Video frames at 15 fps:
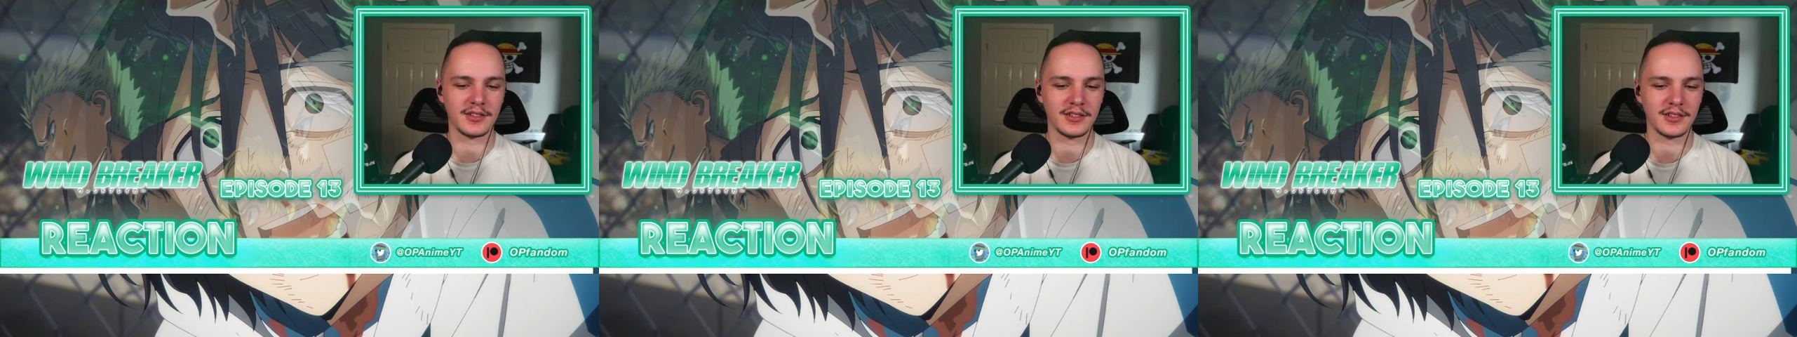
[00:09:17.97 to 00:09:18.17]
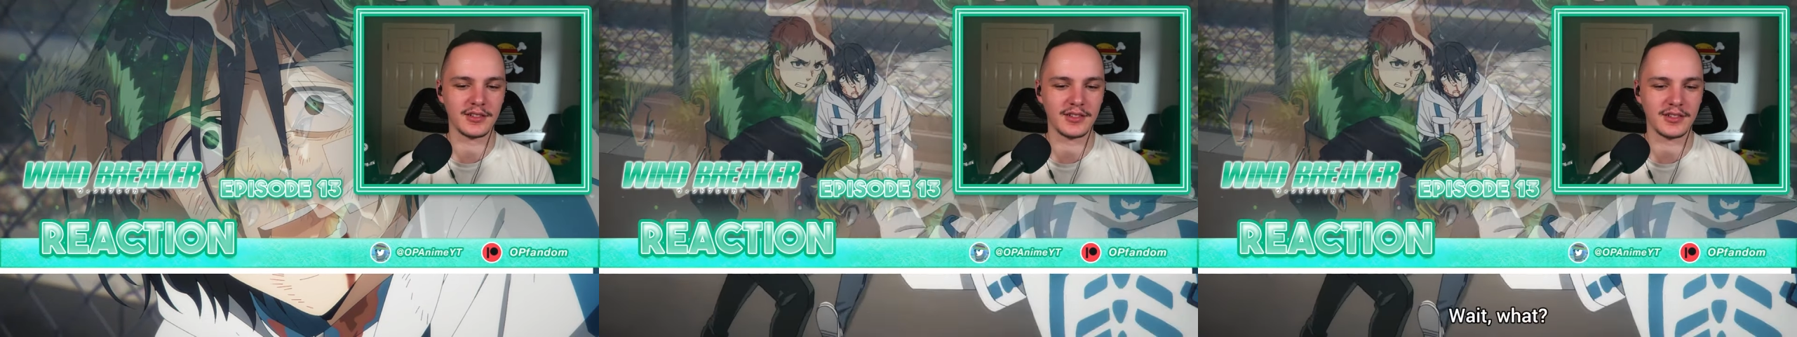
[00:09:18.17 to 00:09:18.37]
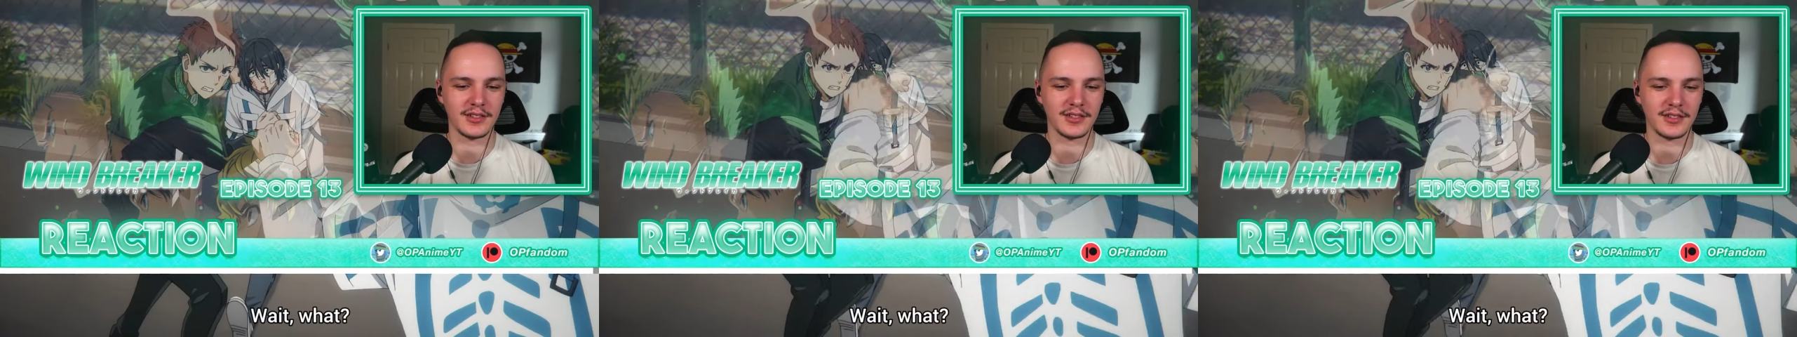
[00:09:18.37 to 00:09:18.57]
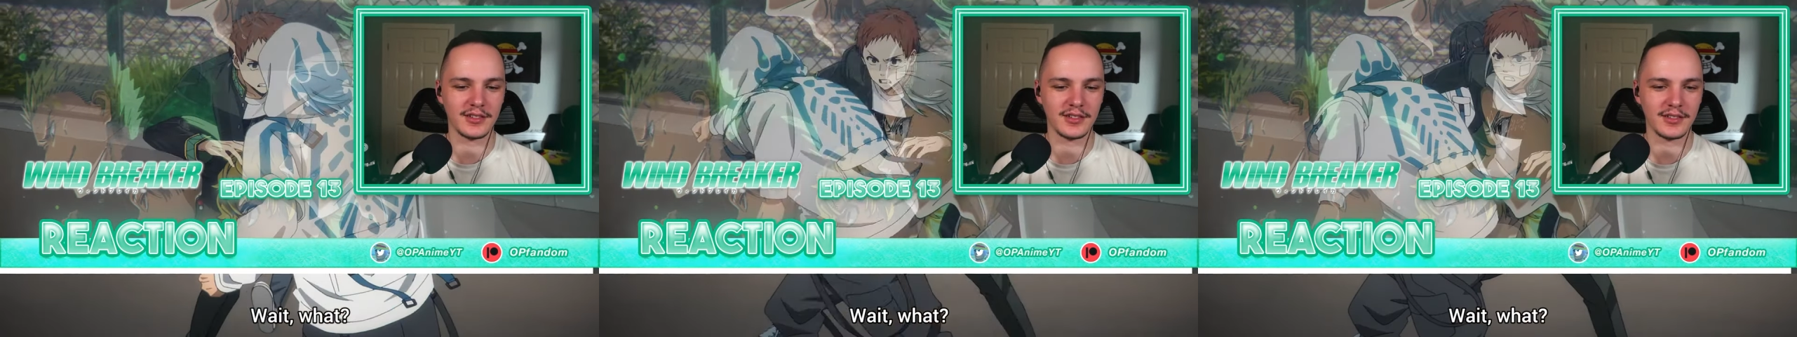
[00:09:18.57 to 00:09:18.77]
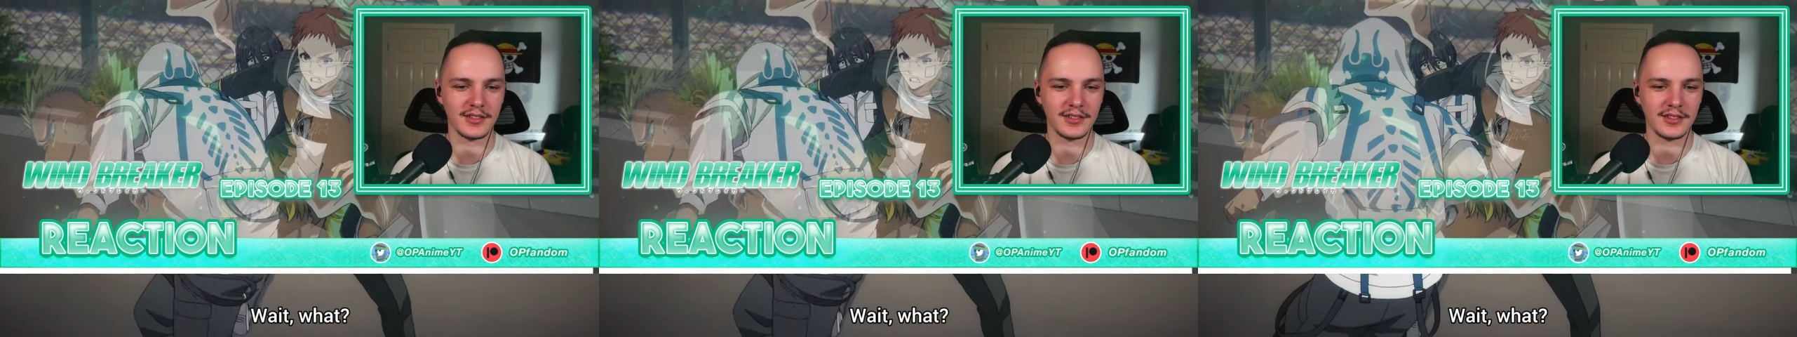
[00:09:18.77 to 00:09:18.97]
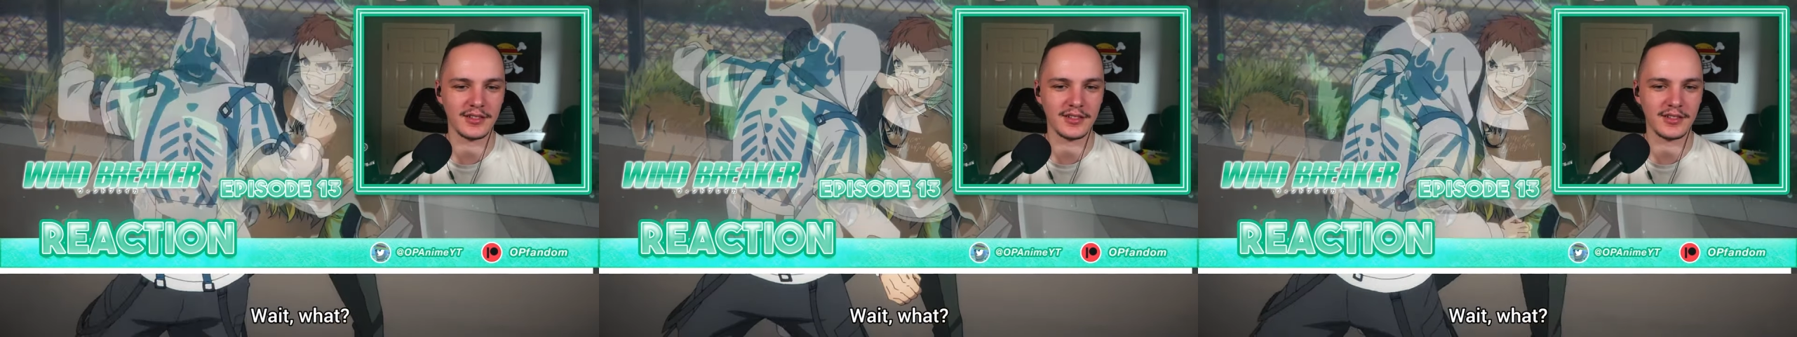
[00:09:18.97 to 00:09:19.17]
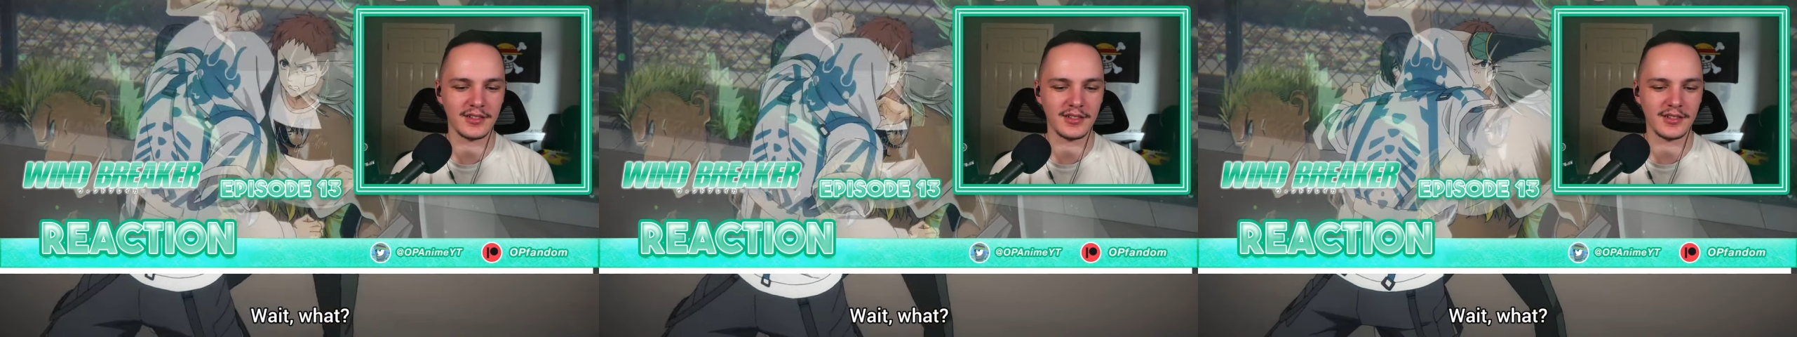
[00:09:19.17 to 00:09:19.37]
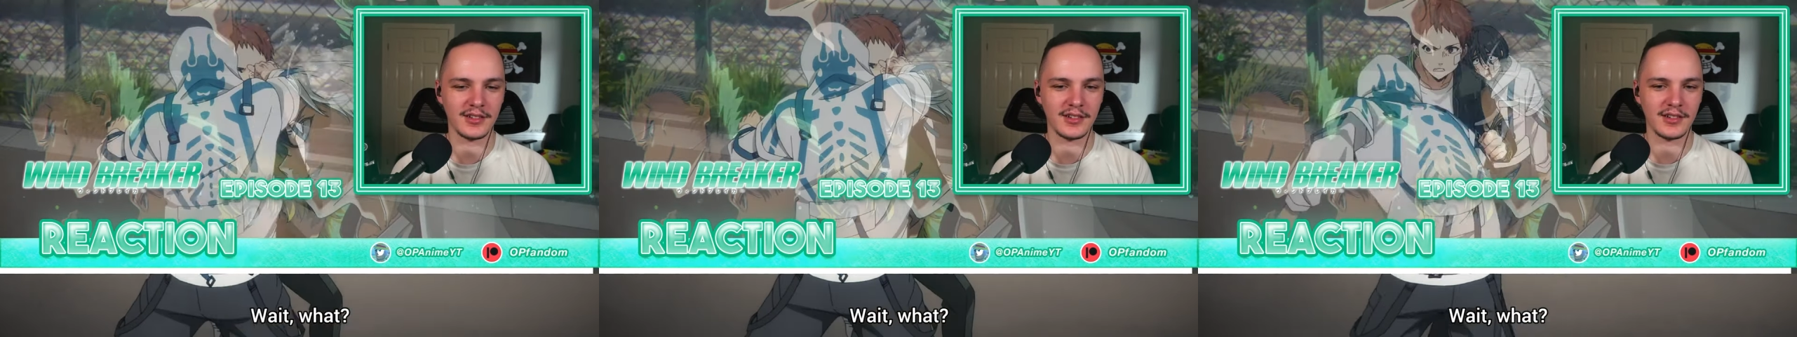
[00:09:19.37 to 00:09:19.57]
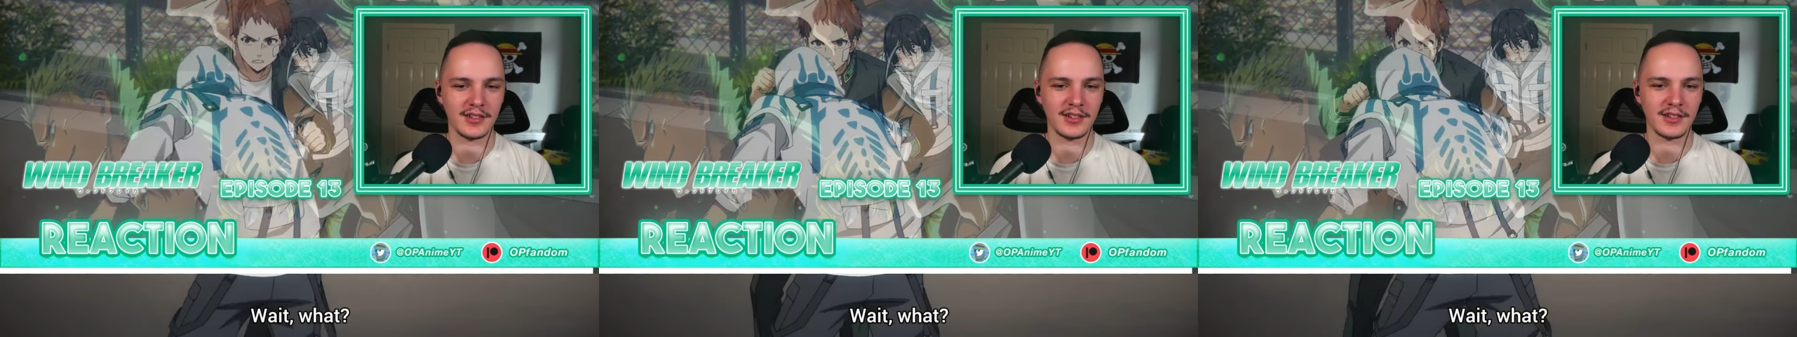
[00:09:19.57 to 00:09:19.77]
Nothing is said.